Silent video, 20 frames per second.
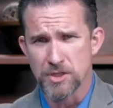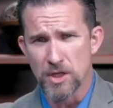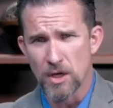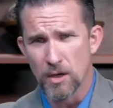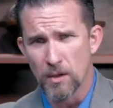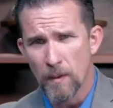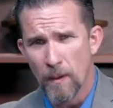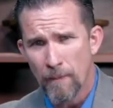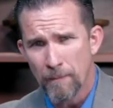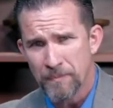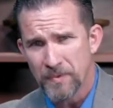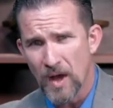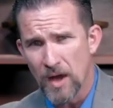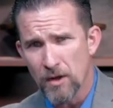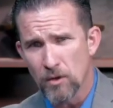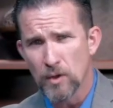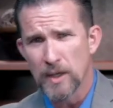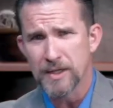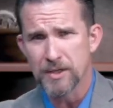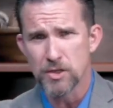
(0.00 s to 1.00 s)
Their not
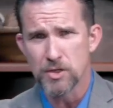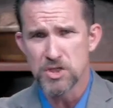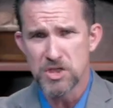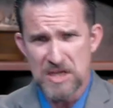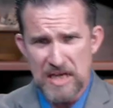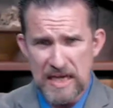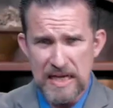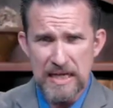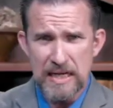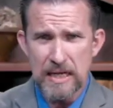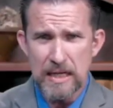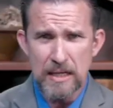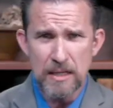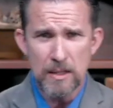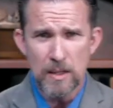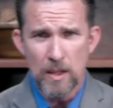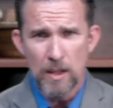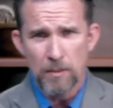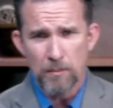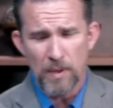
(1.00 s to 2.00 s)
only their
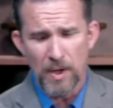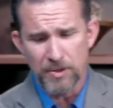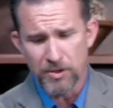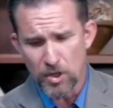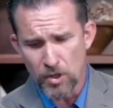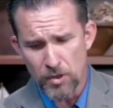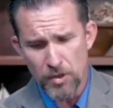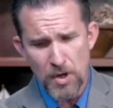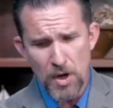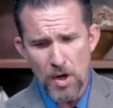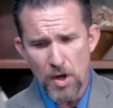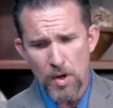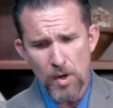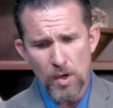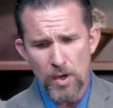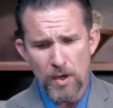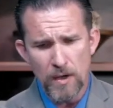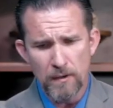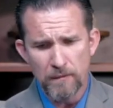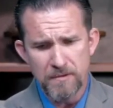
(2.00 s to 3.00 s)
skin, but their
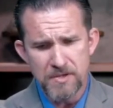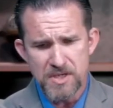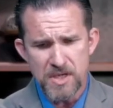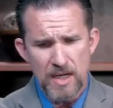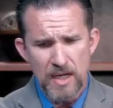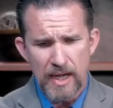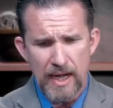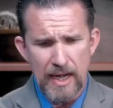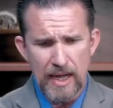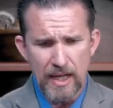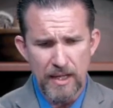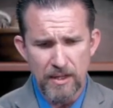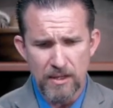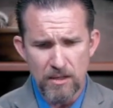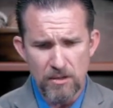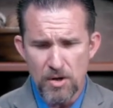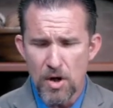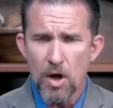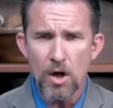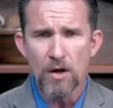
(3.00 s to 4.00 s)
nerves and
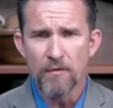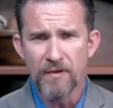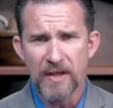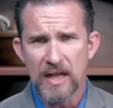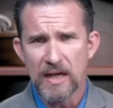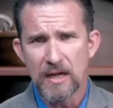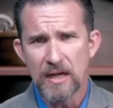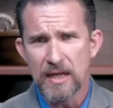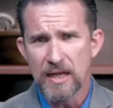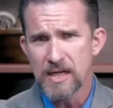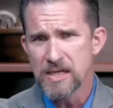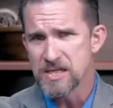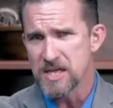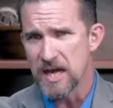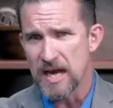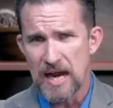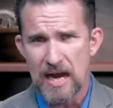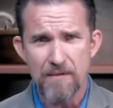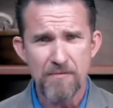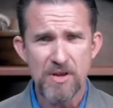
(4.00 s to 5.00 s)
their nerve endings
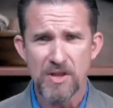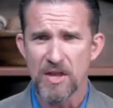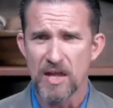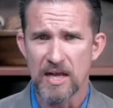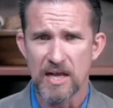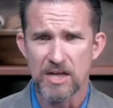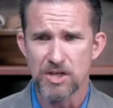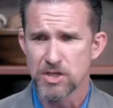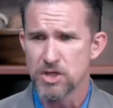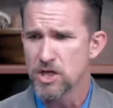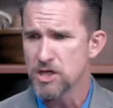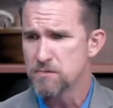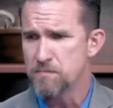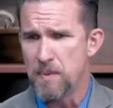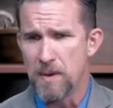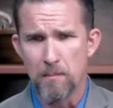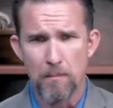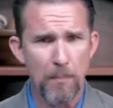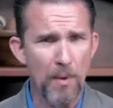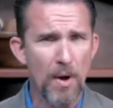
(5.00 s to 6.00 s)
and everything has just
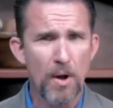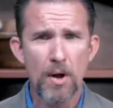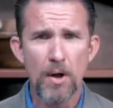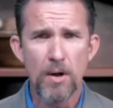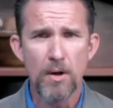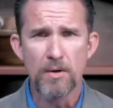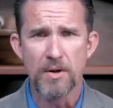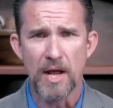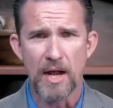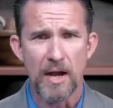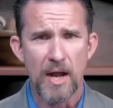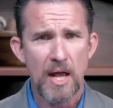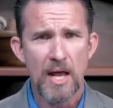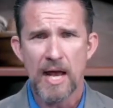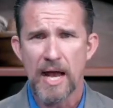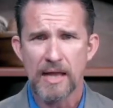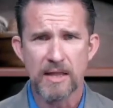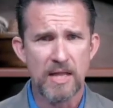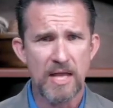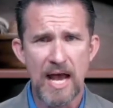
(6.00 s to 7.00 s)
been burned and,
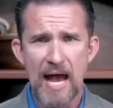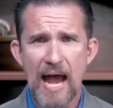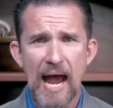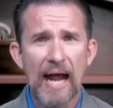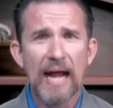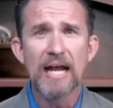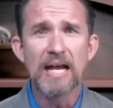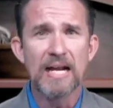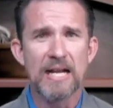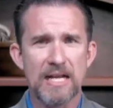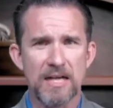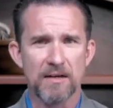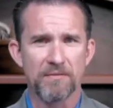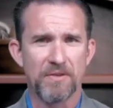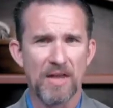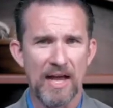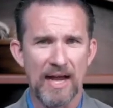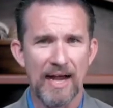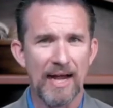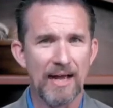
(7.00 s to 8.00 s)
and the agony of
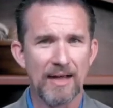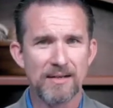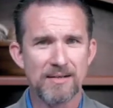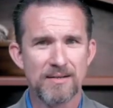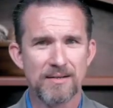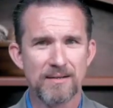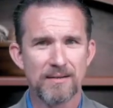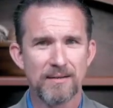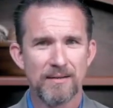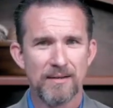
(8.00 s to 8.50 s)
that.